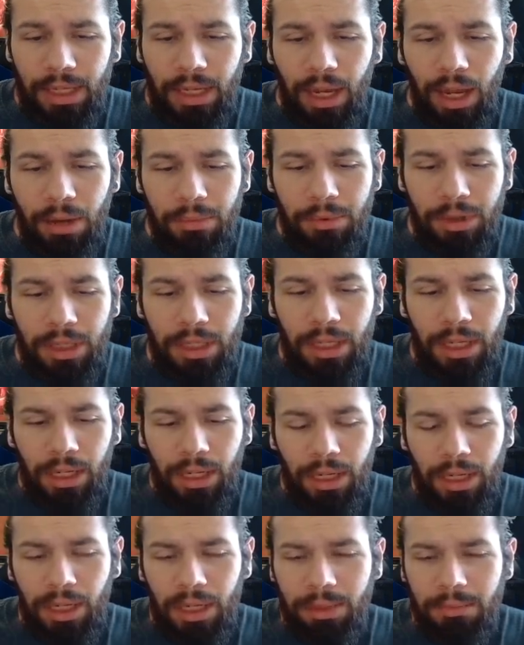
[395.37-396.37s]
I'm
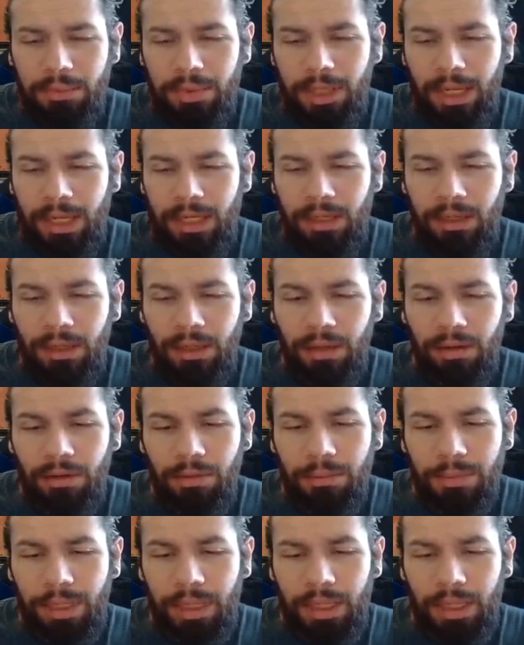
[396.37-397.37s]
gonna play it a
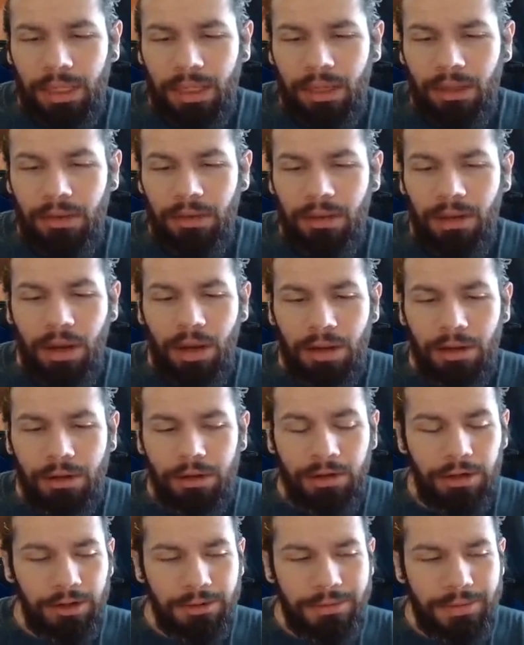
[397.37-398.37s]
little bit
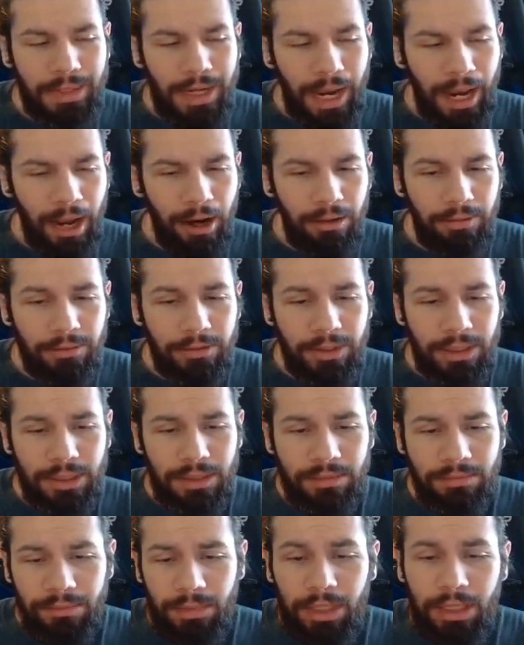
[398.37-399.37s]
longer now
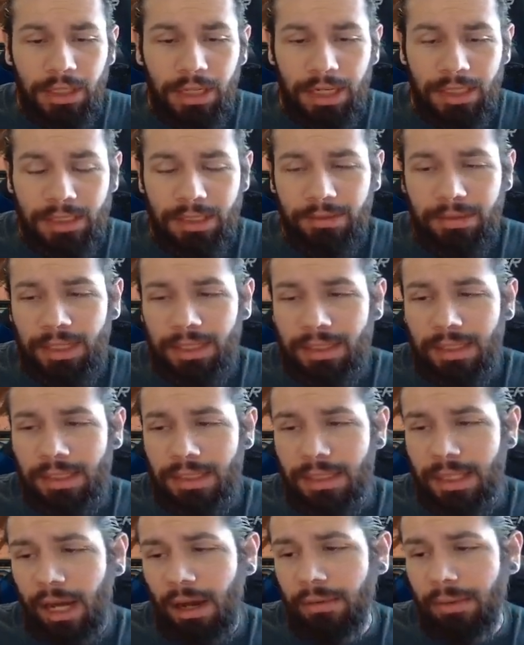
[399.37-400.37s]
just because of this,
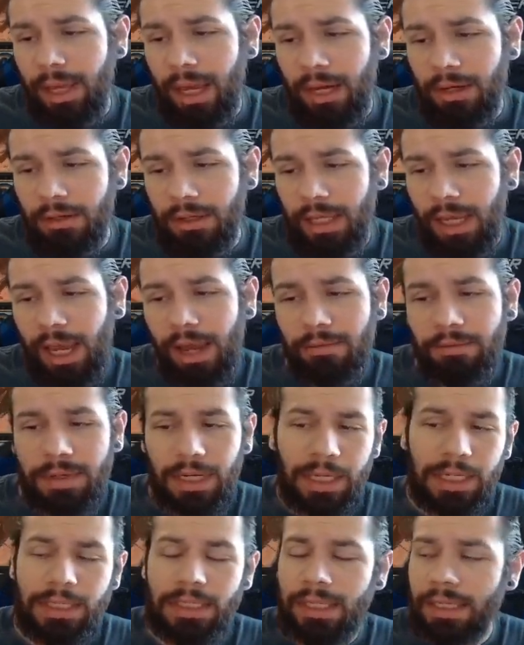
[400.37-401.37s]
because now we actually have
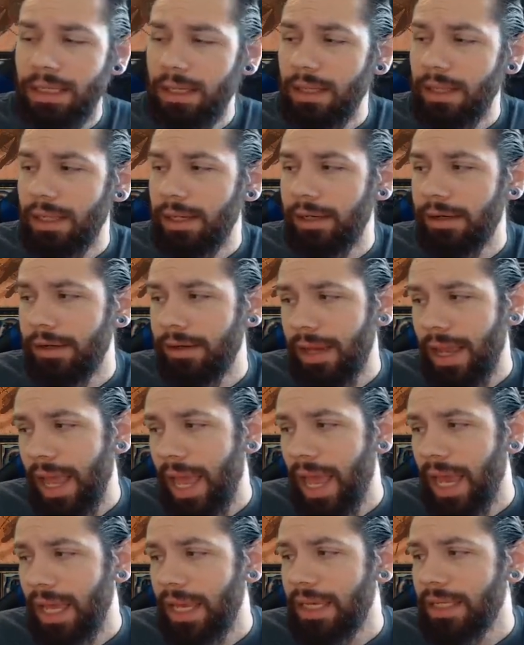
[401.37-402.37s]
decent clear
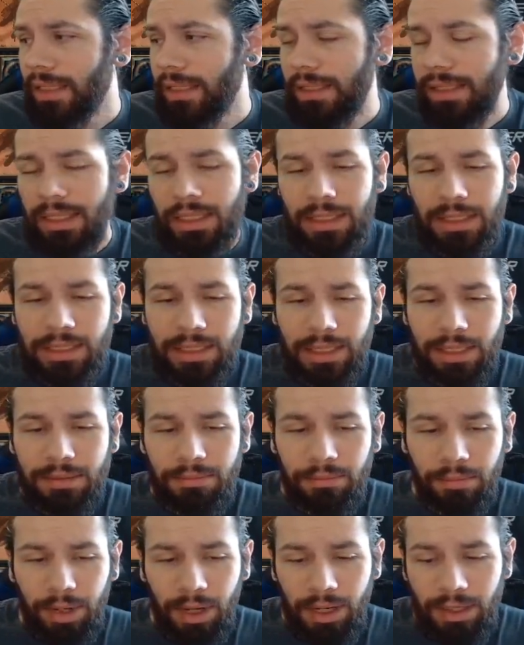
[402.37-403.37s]
and
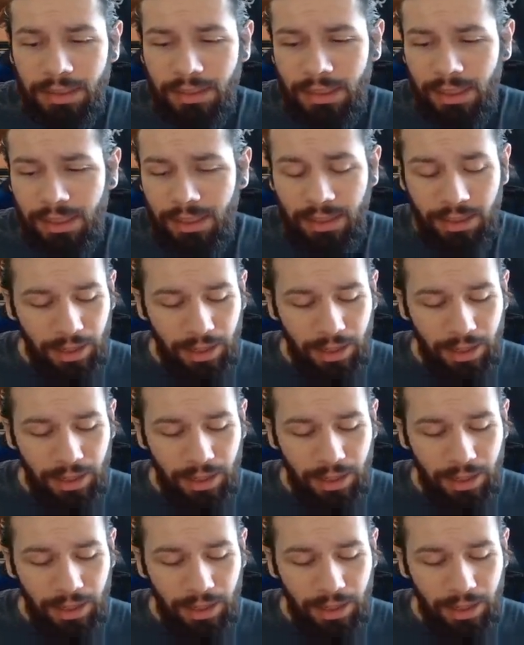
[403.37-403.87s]
decent bossing.